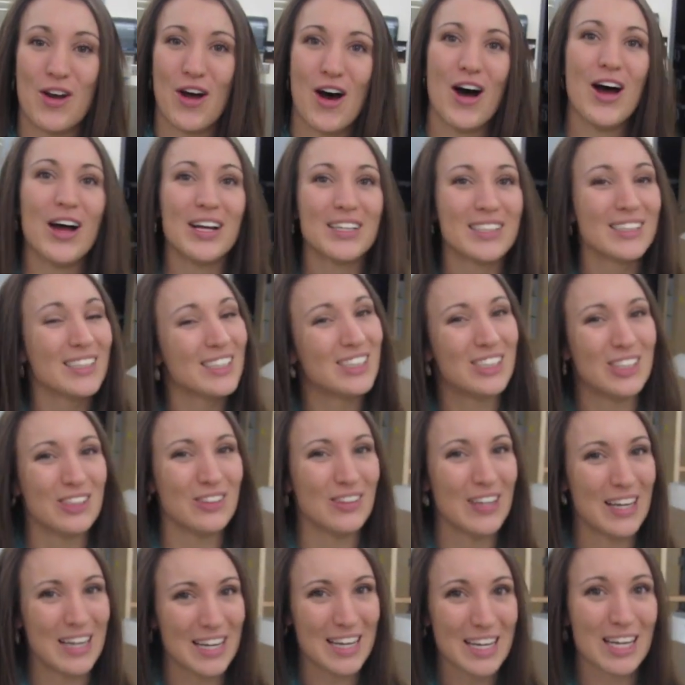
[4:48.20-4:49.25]
not
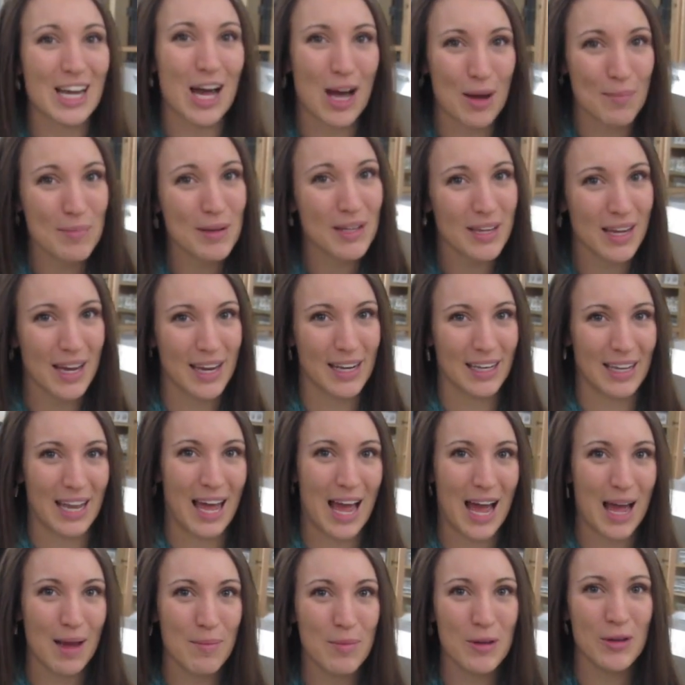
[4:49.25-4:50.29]
chew any gum in
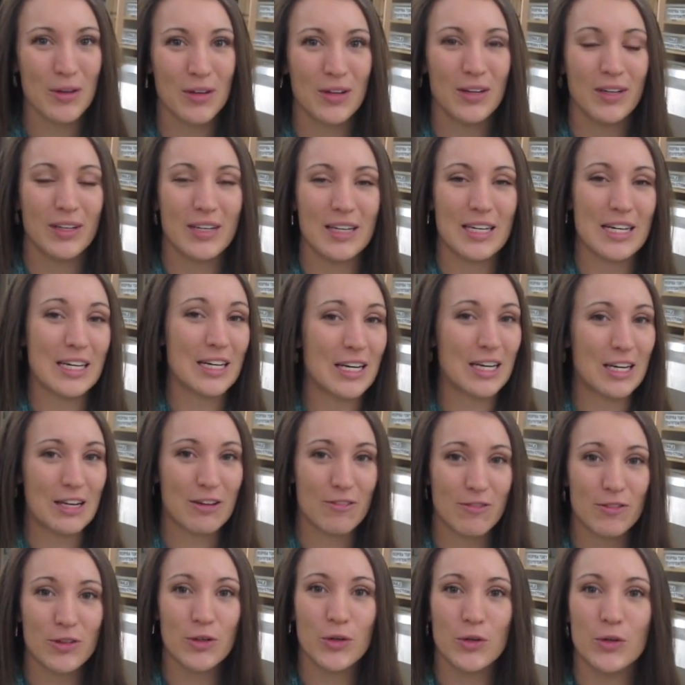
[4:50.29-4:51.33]
lab, eat
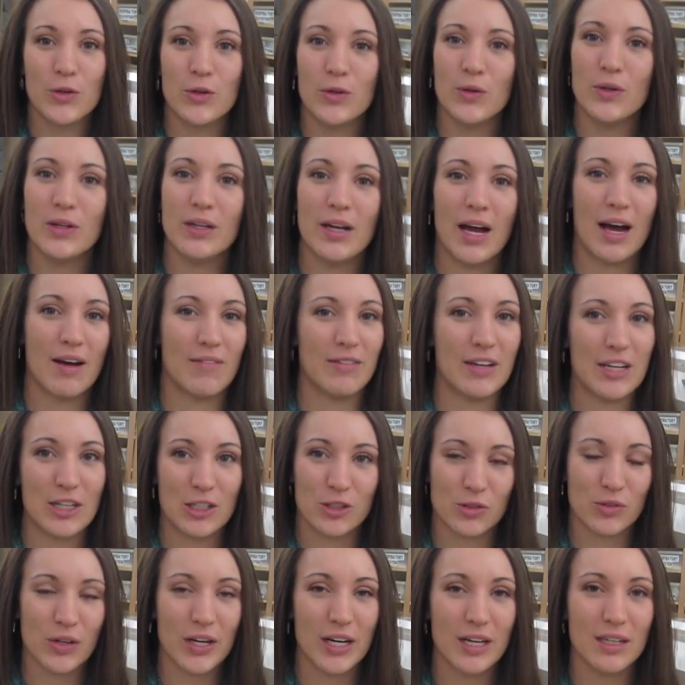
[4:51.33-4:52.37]
any food, have any
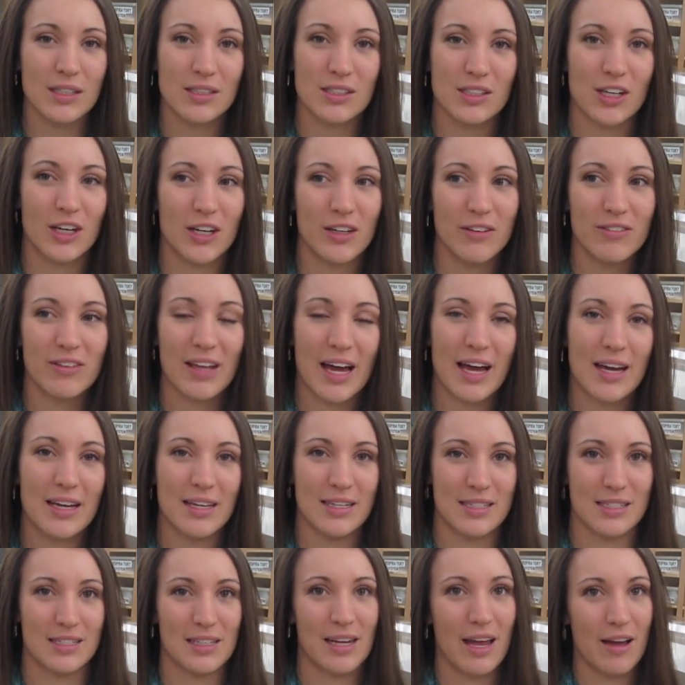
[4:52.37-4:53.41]
drinks. All of
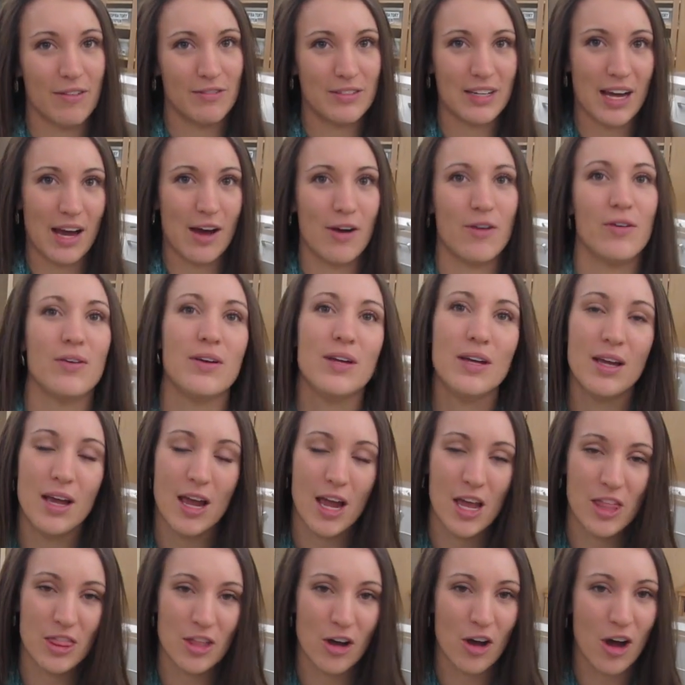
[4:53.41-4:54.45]
that is left out
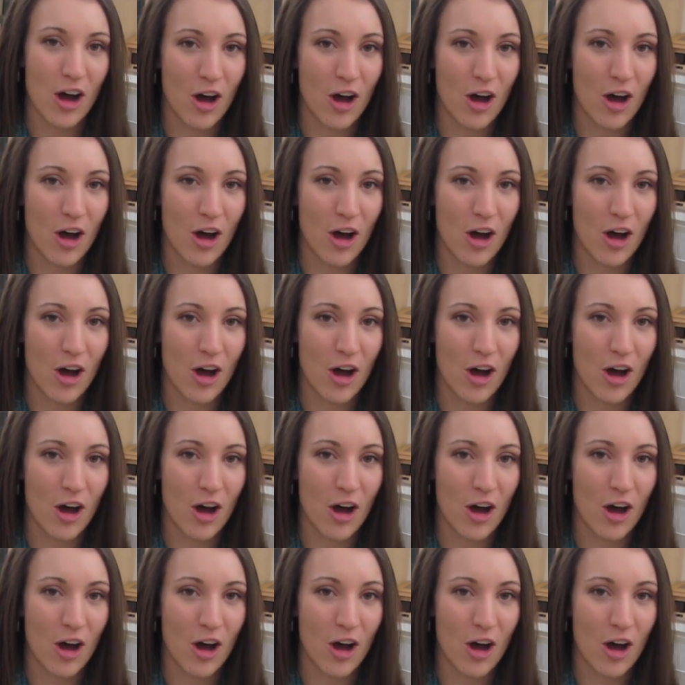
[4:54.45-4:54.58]
in the